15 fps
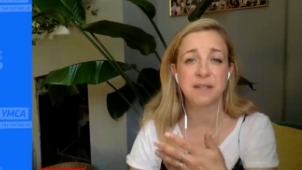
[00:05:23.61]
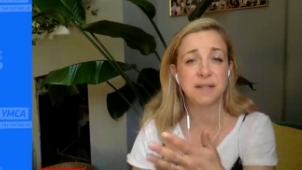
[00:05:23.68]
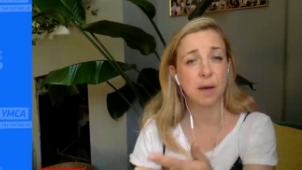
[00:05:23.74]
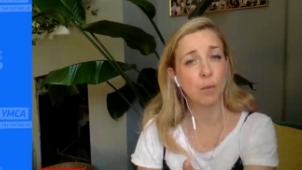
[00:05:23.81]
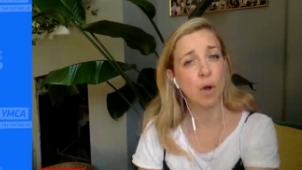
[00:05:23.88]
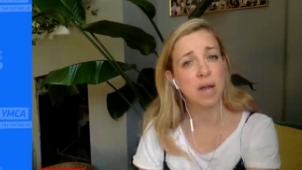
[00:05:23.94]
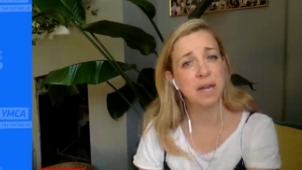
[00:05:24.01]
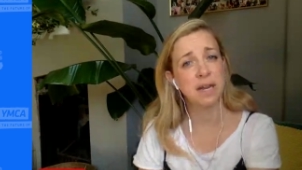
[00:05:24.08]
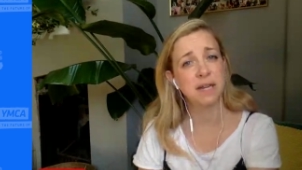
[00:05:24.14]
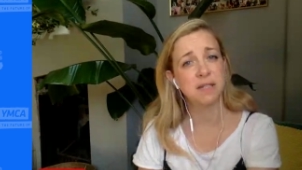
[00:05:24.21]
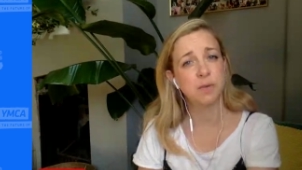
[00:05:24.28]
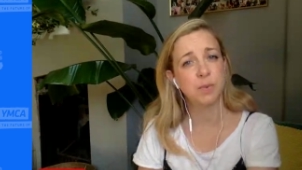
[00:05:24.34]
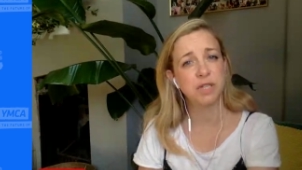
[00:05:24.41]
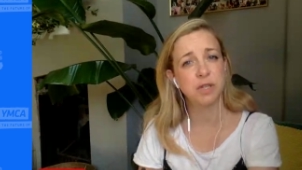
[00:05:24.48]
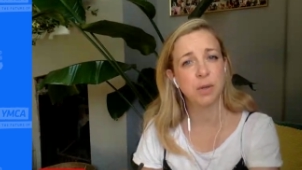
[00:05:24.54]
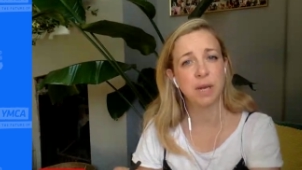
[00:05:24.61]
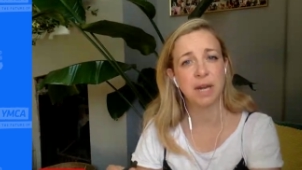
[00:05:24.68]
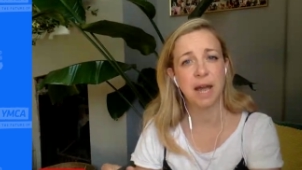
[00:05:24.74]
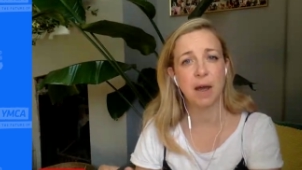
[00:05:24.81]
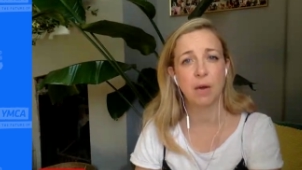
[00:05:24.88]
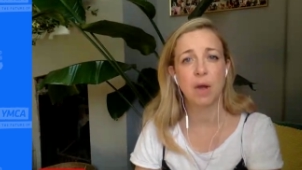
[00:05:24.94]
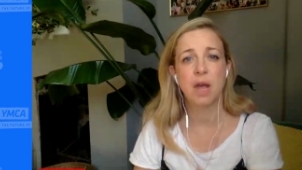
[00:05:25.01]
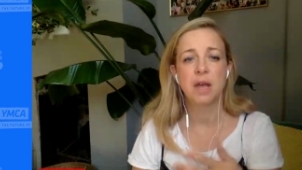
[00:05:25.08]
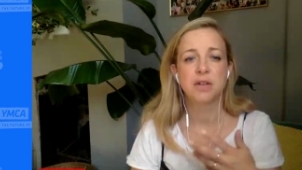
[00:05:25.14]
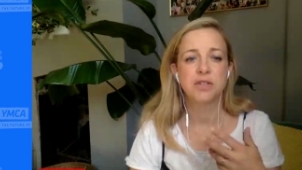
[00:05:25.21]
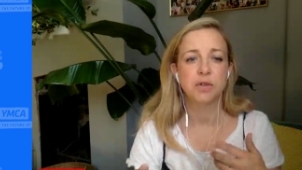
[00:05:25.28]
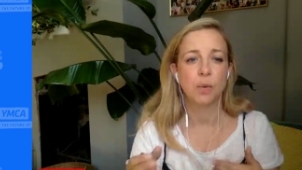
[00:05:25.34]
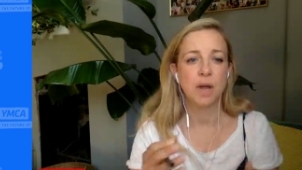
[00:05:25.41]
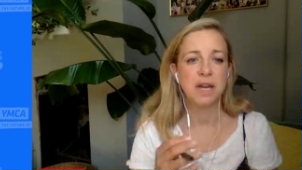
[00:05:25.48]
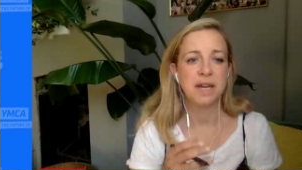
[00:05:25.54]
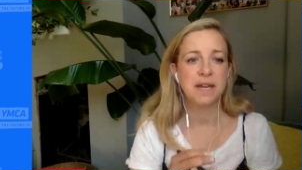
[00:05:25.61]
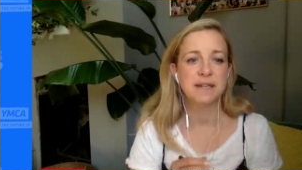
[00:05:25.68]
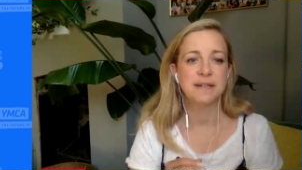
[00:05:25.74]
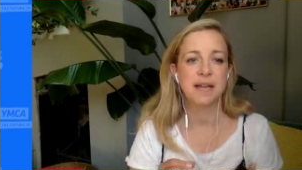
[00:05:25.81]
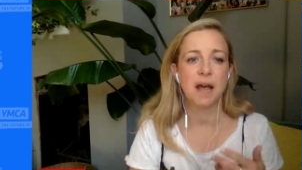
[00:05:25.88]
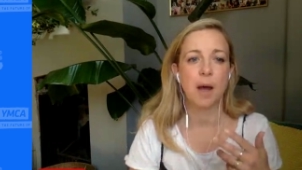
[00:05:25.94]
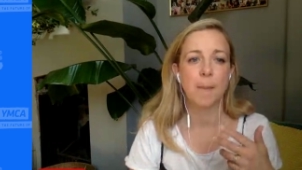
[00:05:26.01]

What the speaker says: Is that what I need to be doing now? Do I need